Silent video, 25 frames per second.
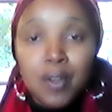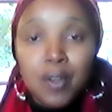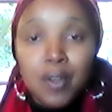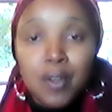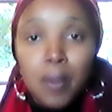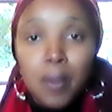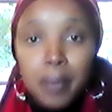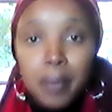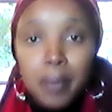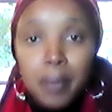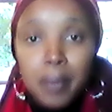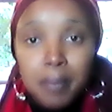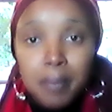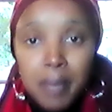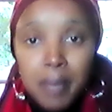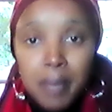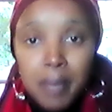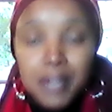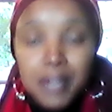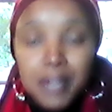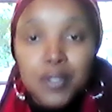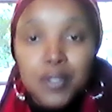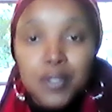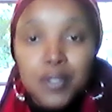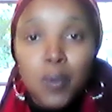
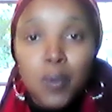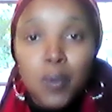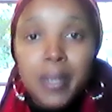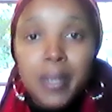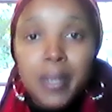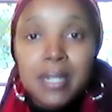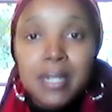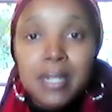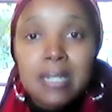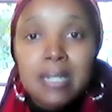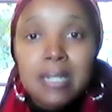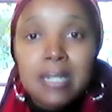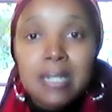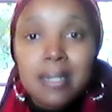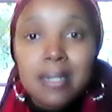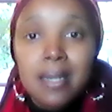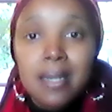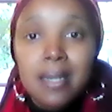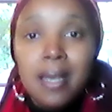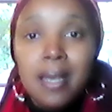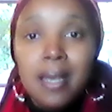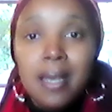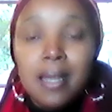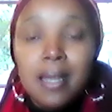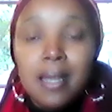combusts the waste
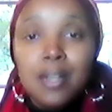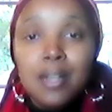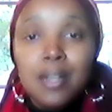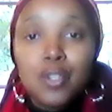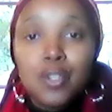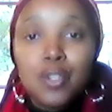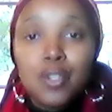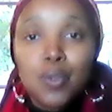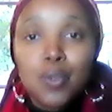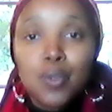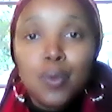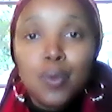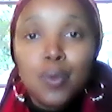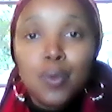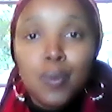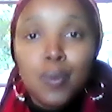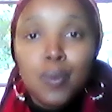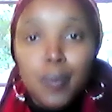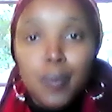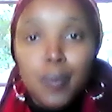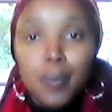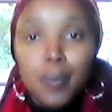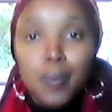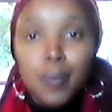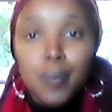into
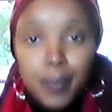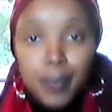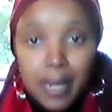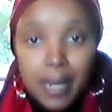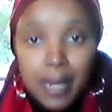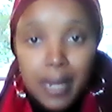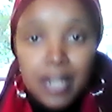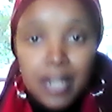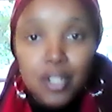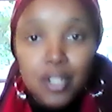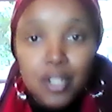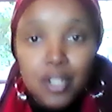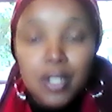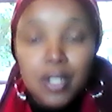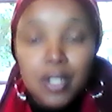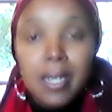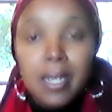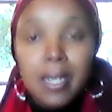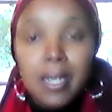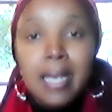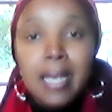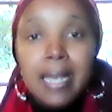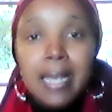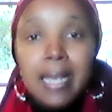energy.